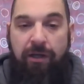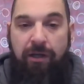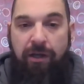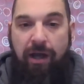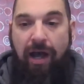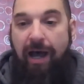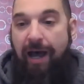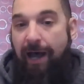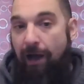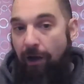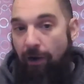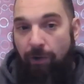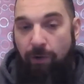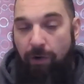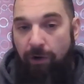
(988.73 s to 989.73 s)

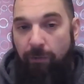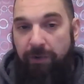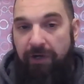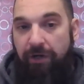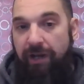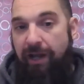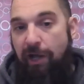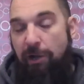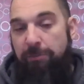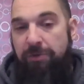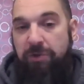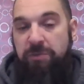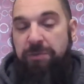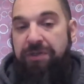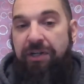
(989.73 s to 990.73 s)
How are we going to help
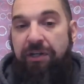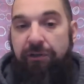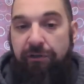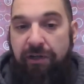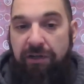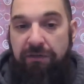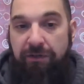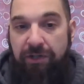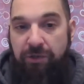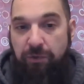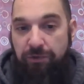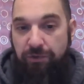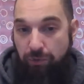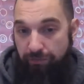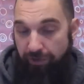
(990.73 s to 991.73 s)
those particular
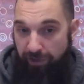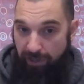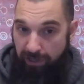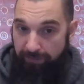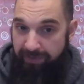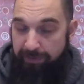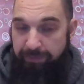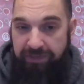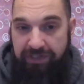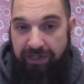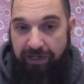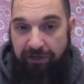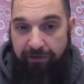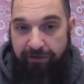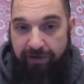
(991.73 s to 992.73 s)
individuals overcome that
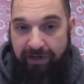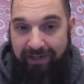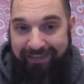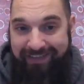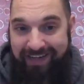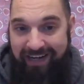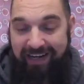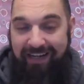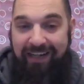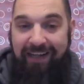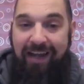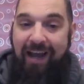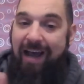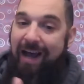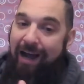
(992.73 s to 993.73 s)
particular anxiety?
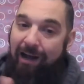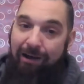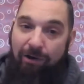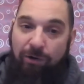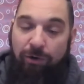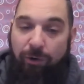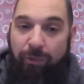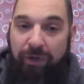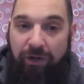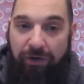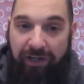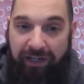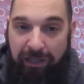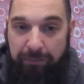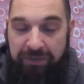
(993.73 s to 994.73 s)
How are we going
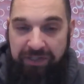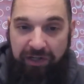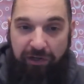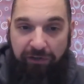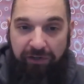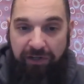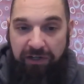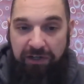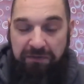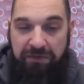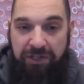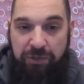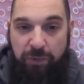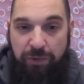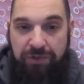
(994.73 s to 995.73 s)
to get particular
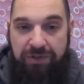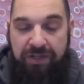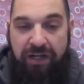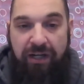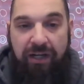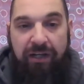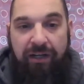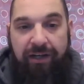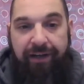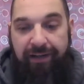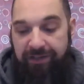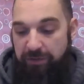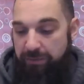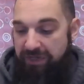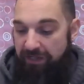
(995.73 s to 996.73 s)
individuals
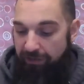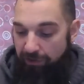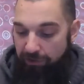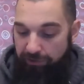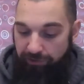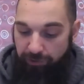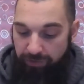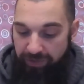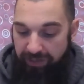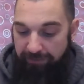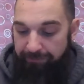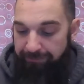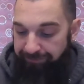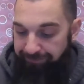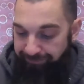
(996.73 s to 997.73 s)
to be included
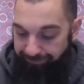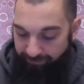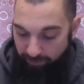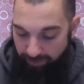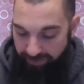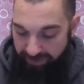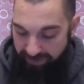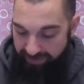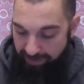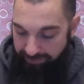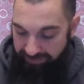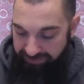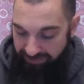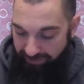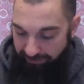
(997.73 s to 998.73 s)
within that
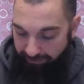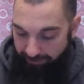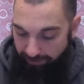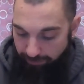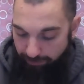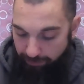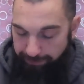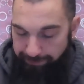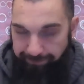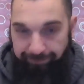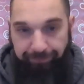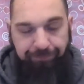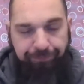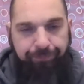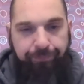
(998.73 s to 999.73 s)
particular group?
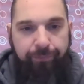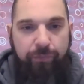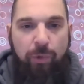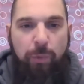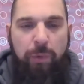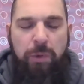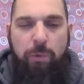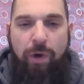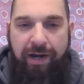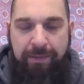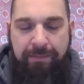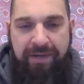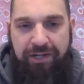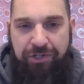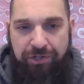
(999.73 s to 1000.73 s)
We want to
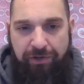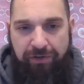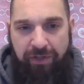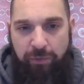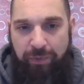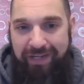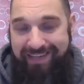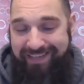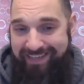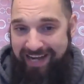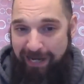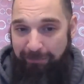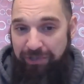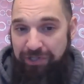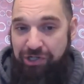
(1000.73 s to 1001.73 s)
make sure that we
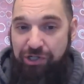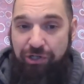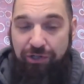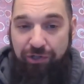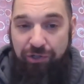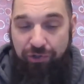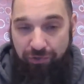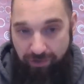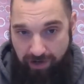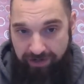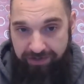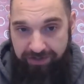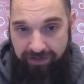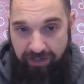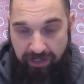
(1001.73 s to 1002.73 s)
establish trust.